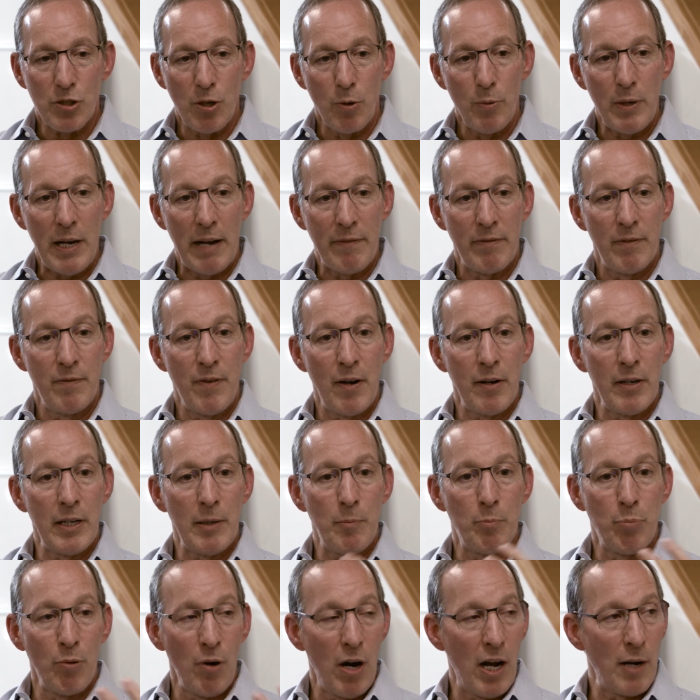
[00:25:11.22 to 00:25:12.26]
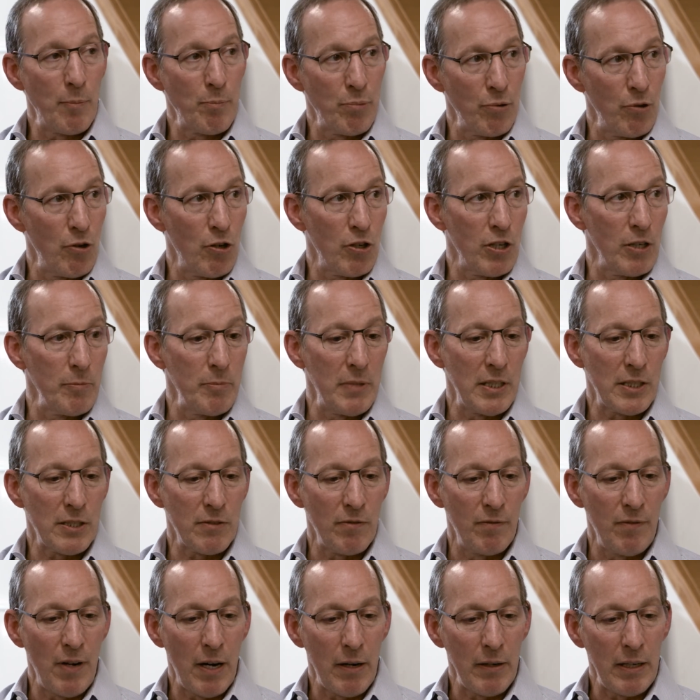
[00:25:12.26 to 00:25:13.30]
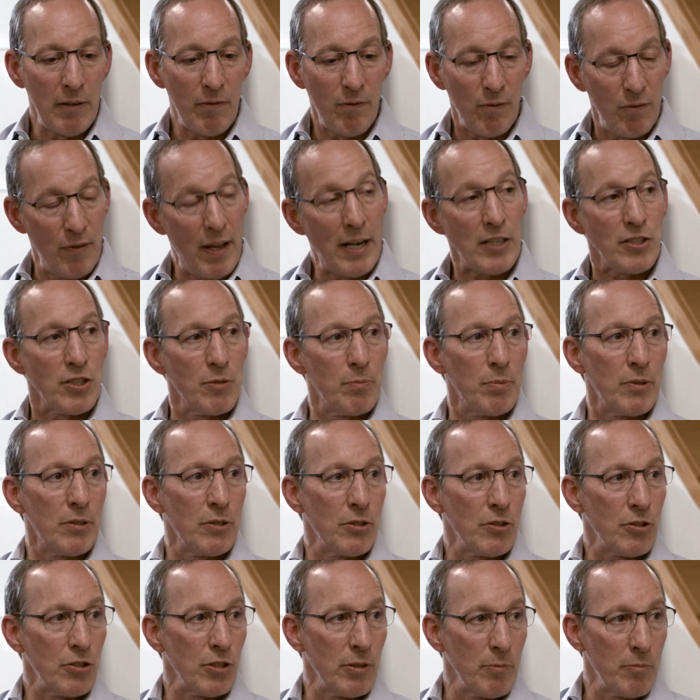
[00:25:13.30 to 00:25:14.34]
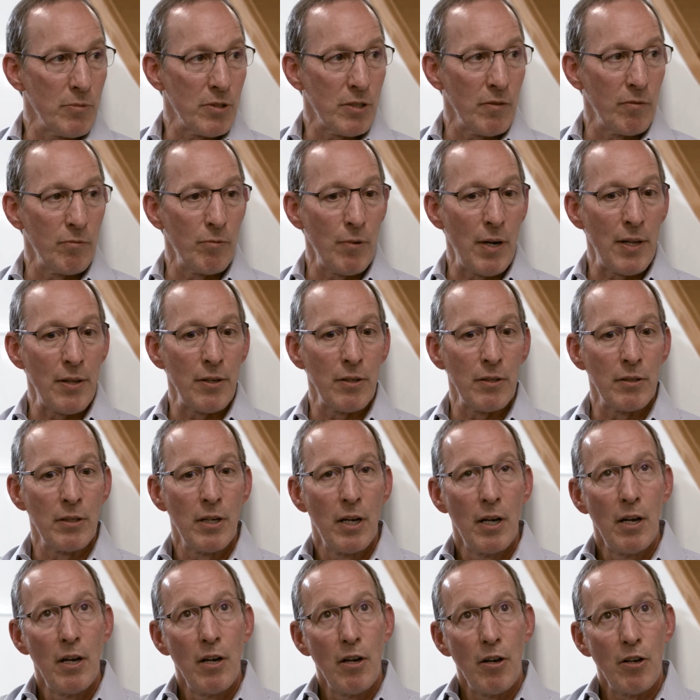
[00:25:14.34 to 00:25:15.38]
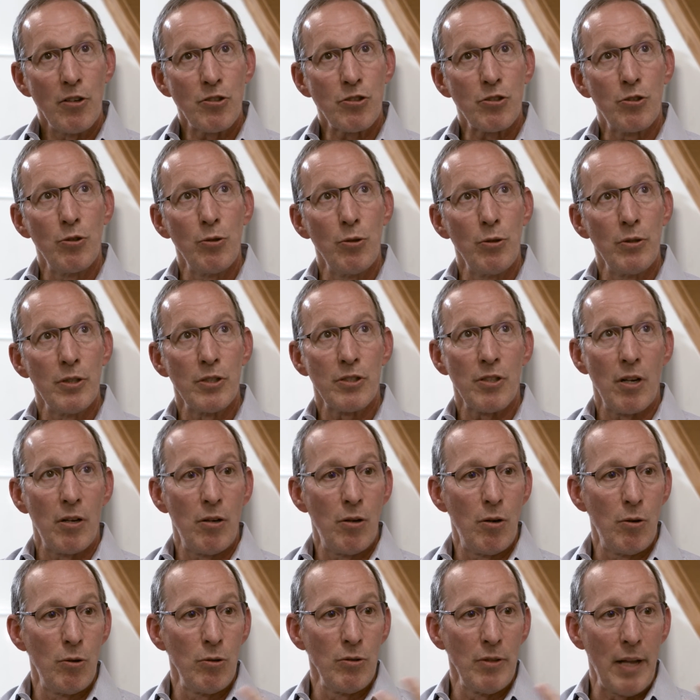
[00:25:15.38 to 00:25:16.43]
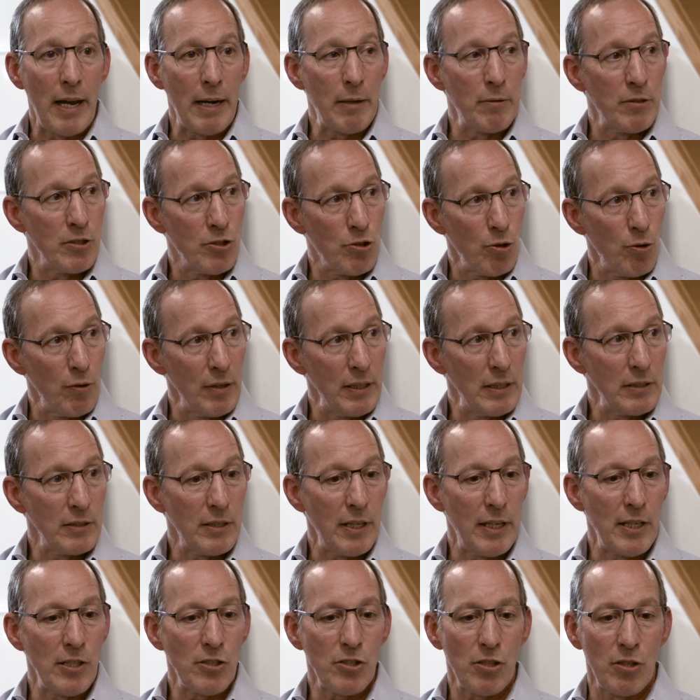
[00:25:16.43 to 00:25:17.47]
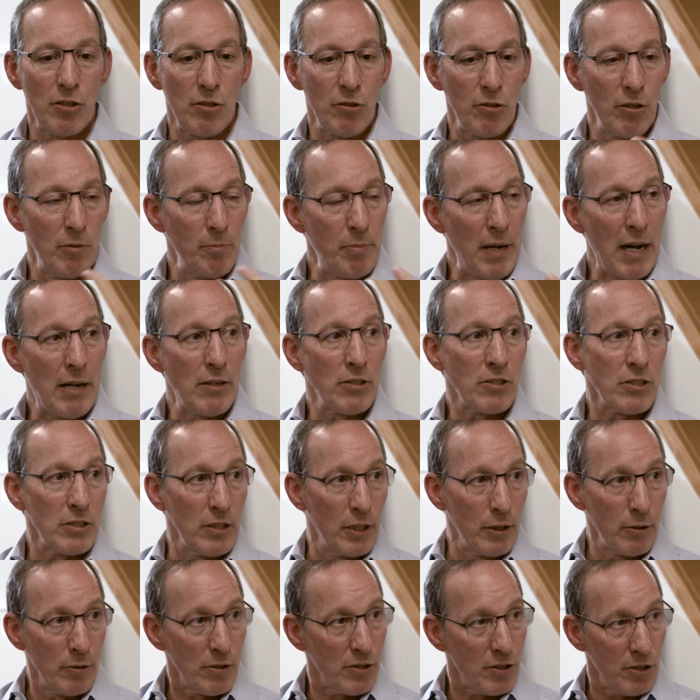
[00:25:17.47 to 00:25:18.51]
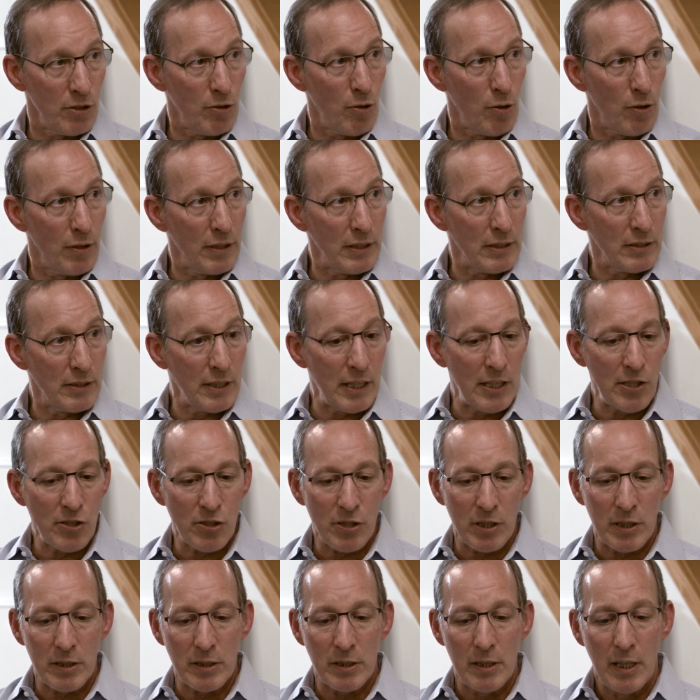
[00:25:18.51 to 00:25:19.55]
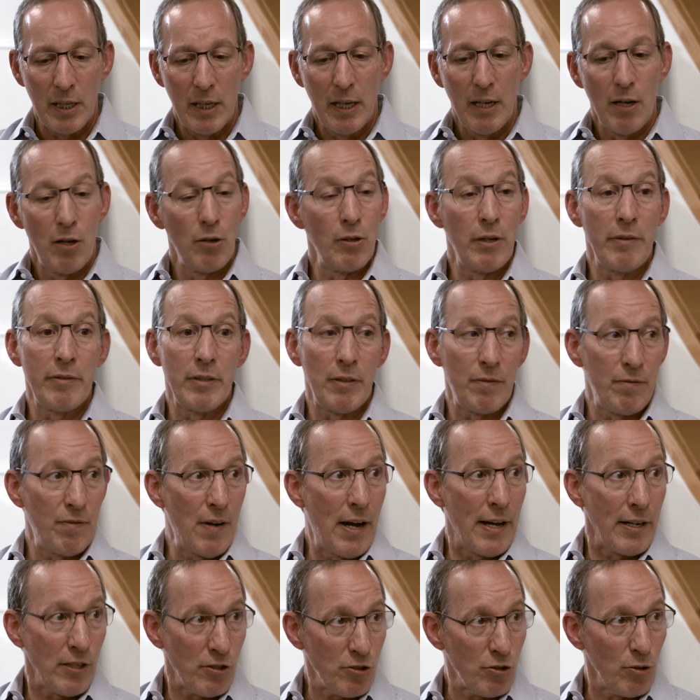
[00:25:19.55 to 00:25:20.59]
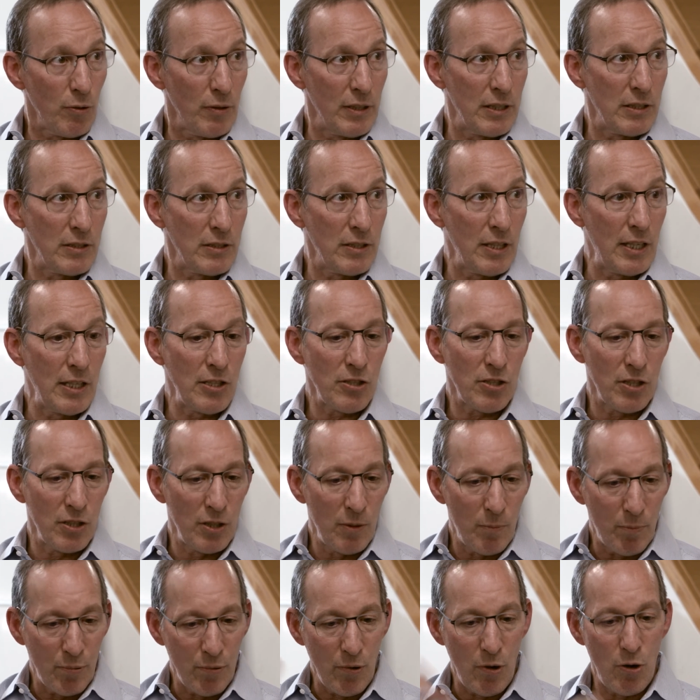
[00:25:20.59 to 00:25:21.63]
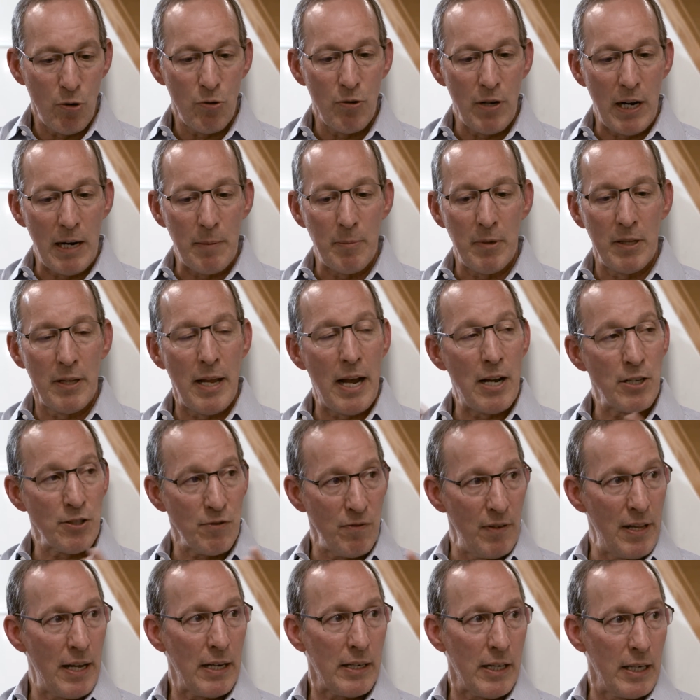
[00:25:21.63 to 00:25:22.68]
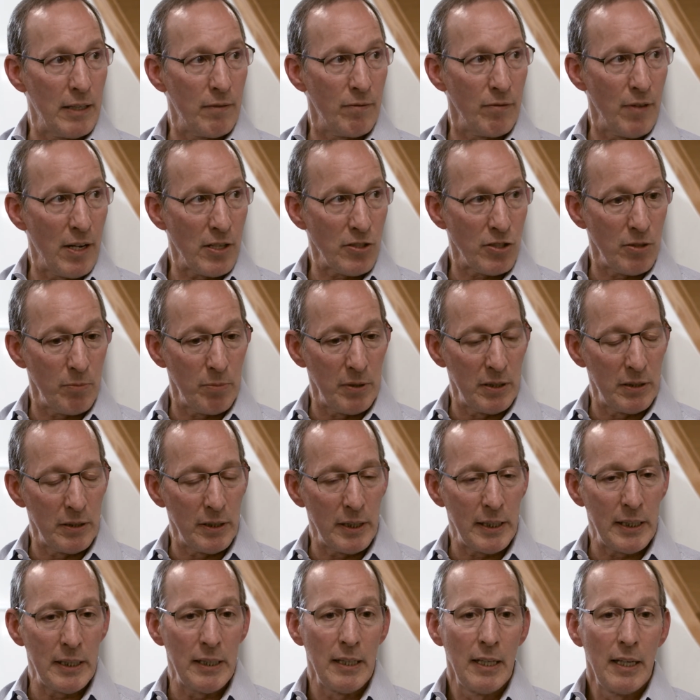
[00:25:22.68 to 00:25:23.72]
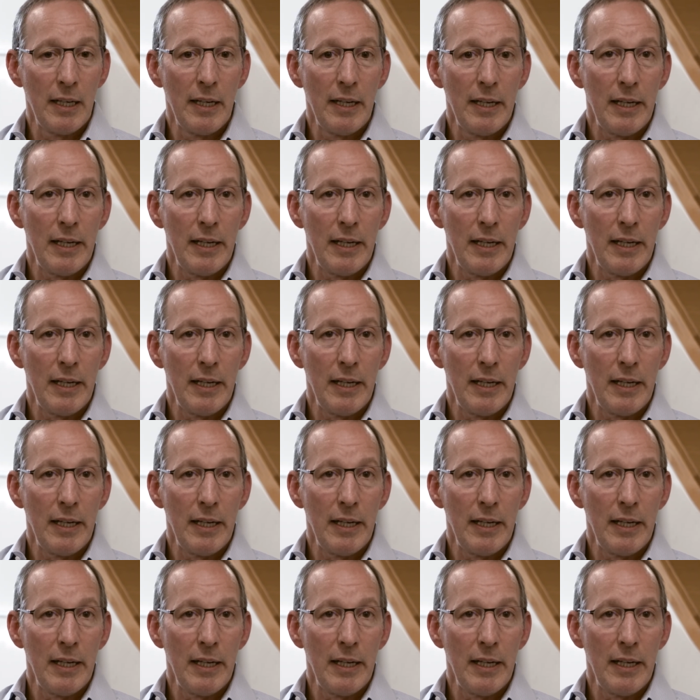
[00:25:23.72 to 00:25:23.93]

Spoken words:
So we have a very broad program. It's very flexible in terms of whether the school is a whole language orientation or a balanced literacy orientation or even a phonics orientation. The program allows for that kind of flexibility.